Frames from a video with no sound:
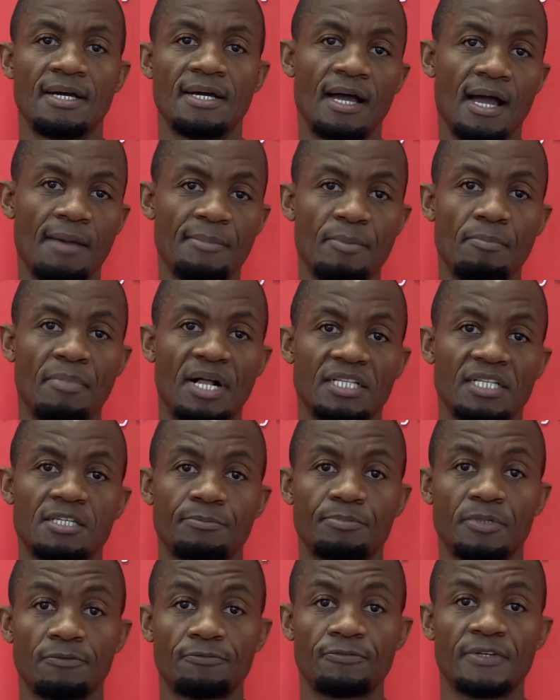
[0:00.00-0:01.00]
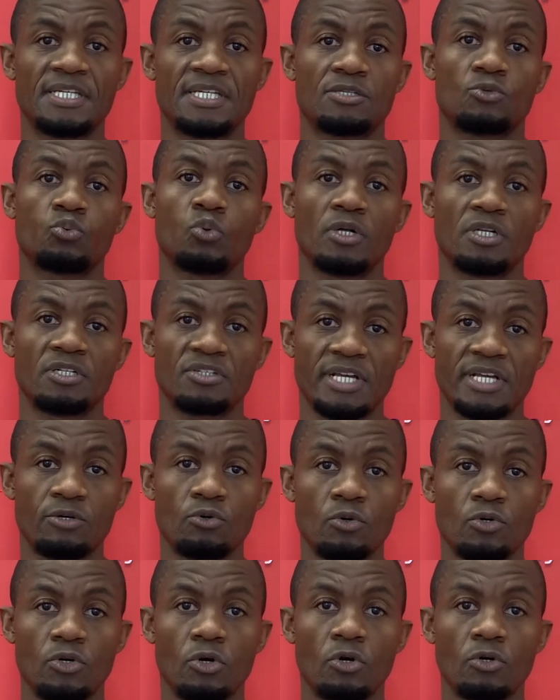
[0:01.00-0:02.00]
I'm a multiple fitness world
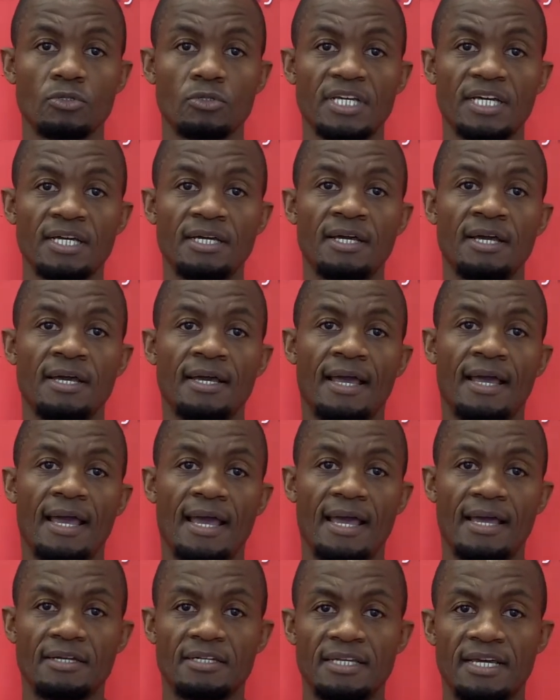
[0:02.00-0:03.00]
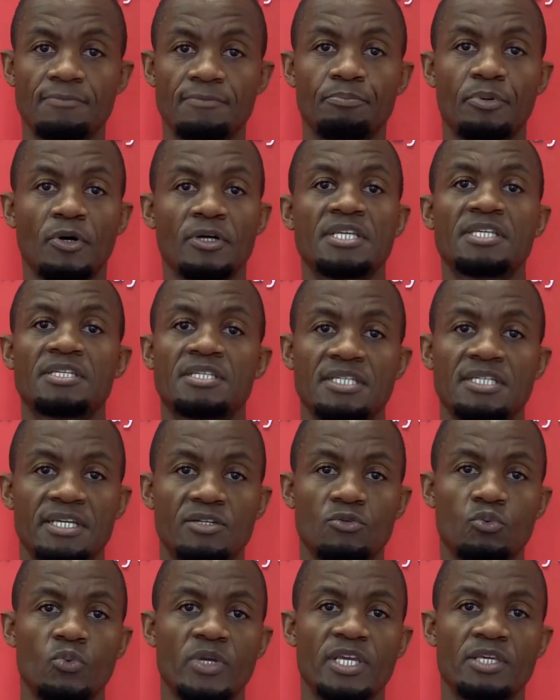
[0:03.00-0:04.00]
record holder. And at Bodystreet,
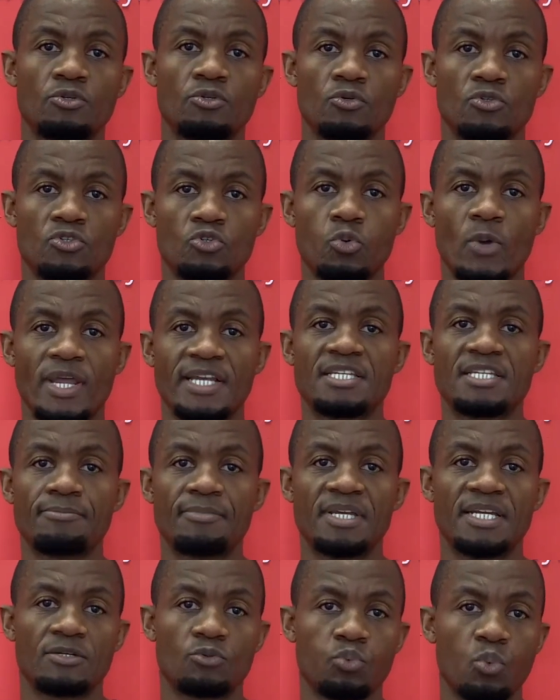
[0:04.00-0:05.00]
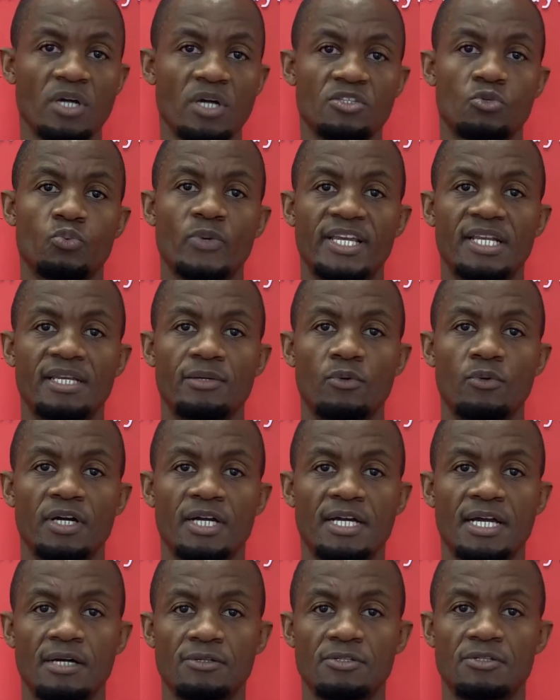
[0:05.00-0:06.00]
we use 20 minute once weekly
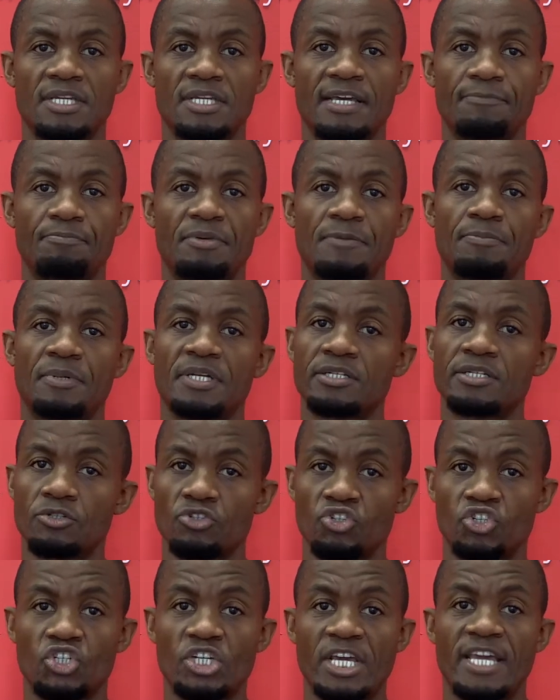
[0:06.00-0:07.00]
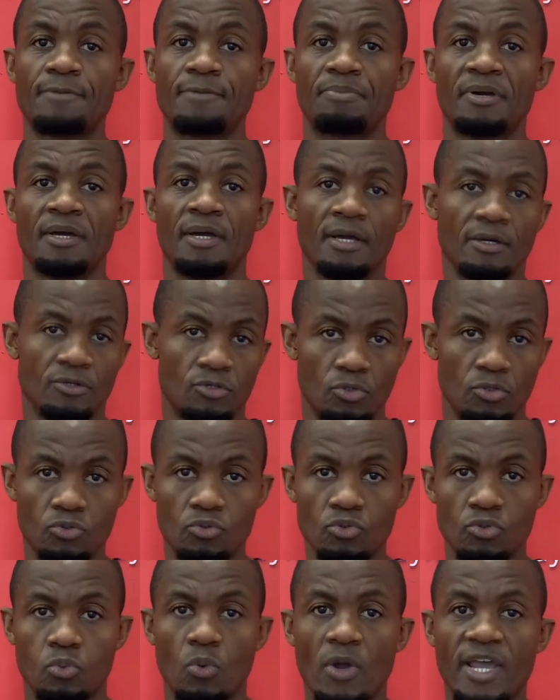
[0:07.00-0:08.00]
workouts to get people into shape, to
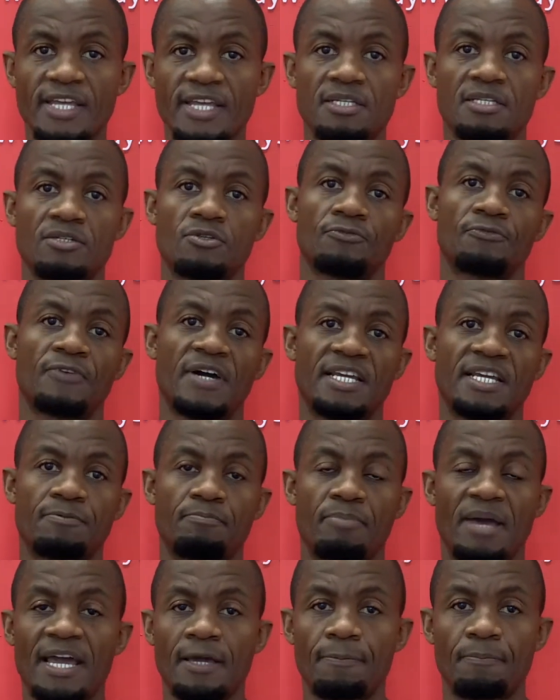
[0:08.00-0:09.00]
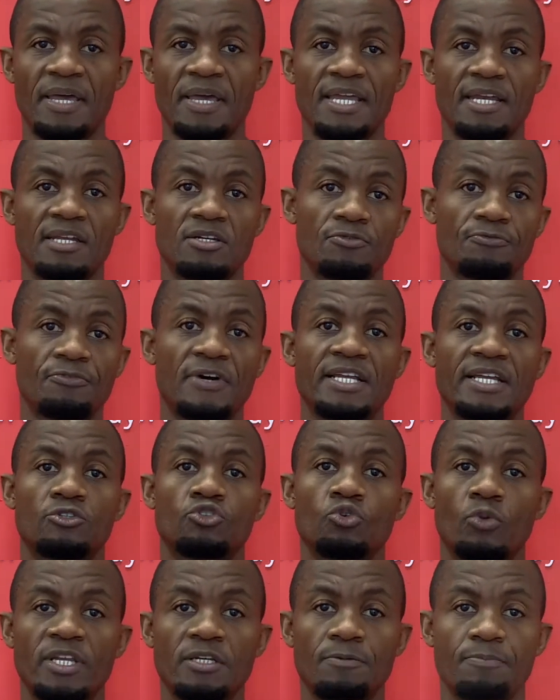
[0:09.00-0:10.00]
lose weight, to fight back pain, and to find
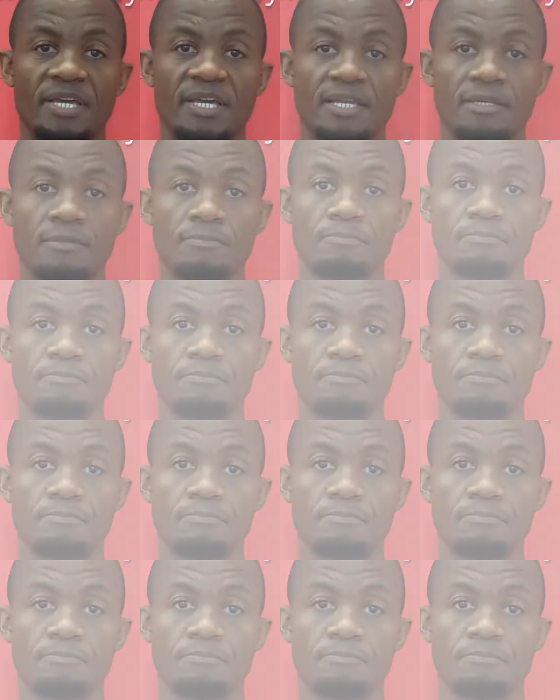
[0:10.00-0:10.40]
joint pain.